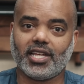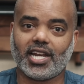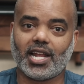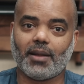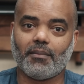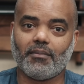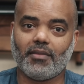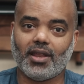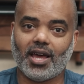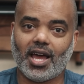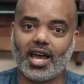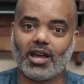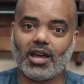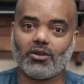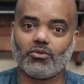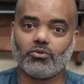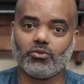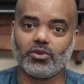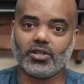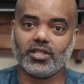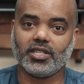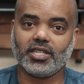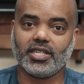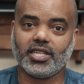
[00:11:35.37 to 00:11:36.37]
that I'm not
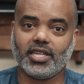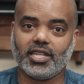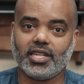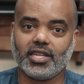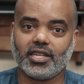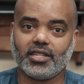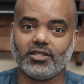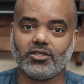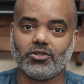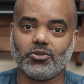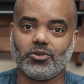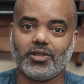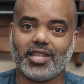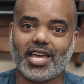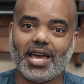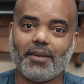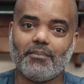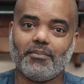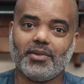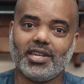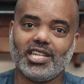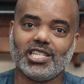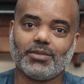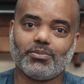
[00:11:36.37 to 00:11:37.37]
really getting into
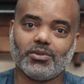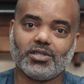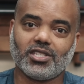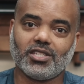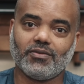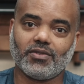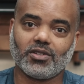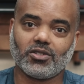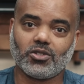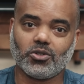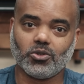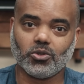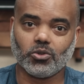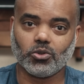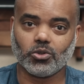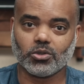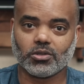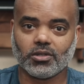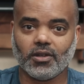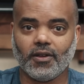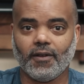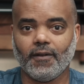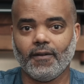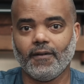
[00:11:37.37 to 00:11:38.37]
that many specific
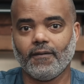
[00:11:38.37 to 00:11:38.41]
tools